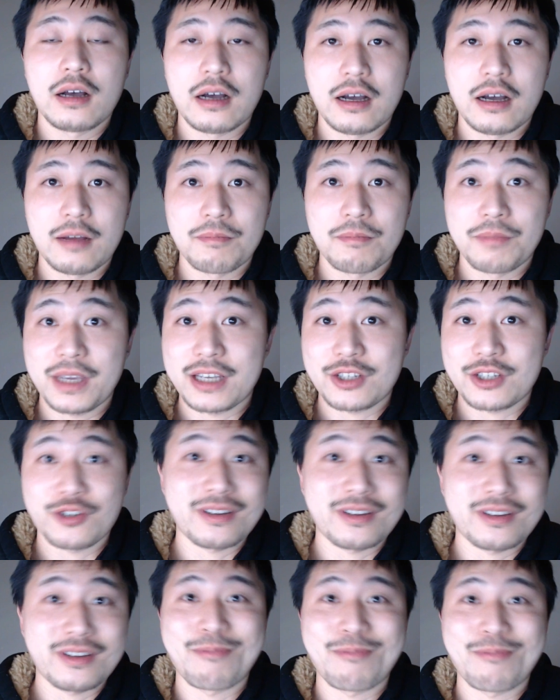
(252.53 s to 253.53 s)
um, because
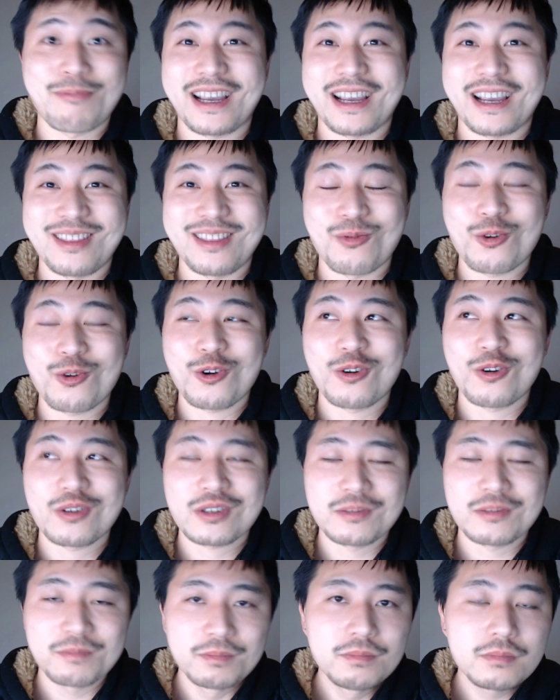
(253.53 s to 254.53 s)
you're not breaking the
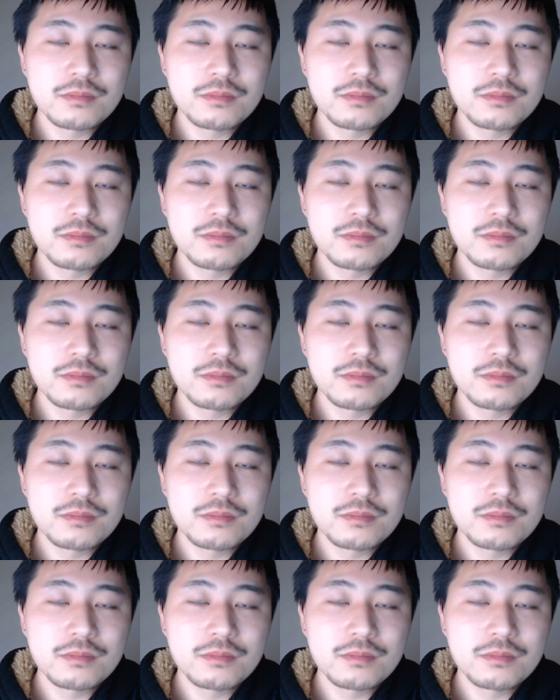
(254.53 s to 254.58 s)
rules,